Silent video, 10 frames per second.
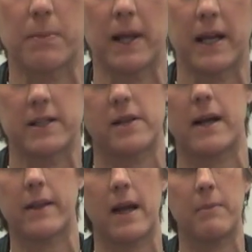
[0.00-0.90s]
to plan
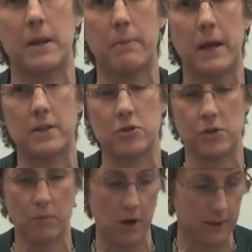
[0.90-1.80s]
exactly how many pages
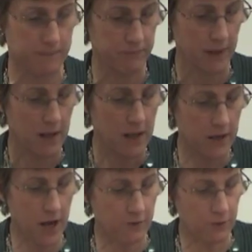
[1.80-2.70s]
you want.
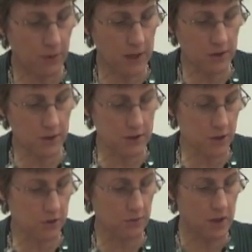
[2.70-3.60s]
Now, for what you can
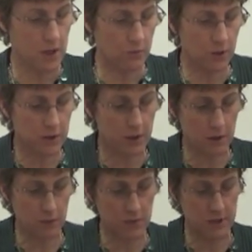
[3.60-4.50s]
do with
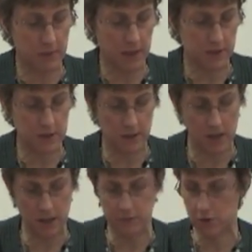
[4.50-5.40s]
the response
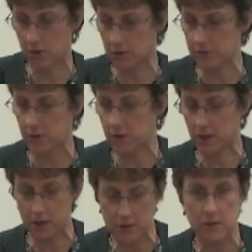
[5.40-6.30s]
journals, you
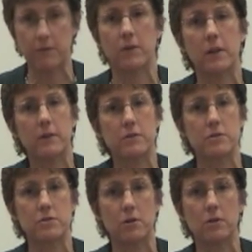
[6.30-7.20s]
can use them for
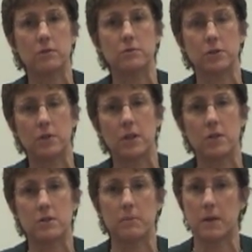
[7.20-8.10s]
literature circles, you can
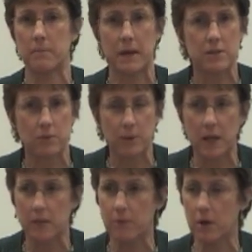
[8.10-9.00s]
use them in a basal
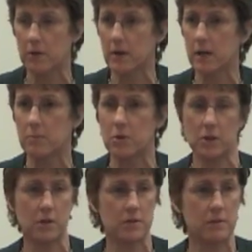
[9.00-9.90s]
reading program, you
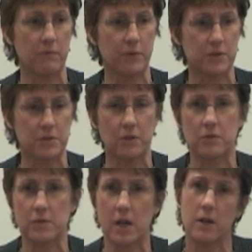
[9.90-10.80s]
can use them for
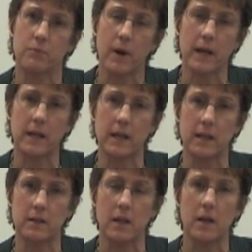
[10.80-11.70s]
students writing
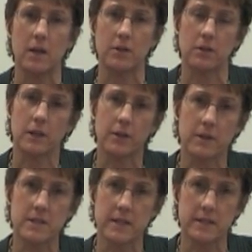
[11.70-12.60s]
in their
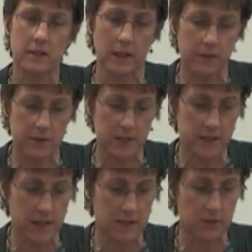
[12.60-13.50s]
literacy
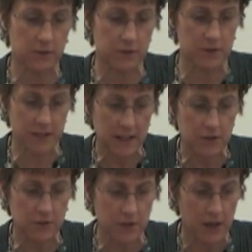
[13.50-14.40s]

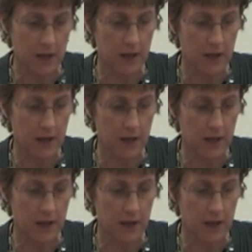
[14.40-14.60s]
centers,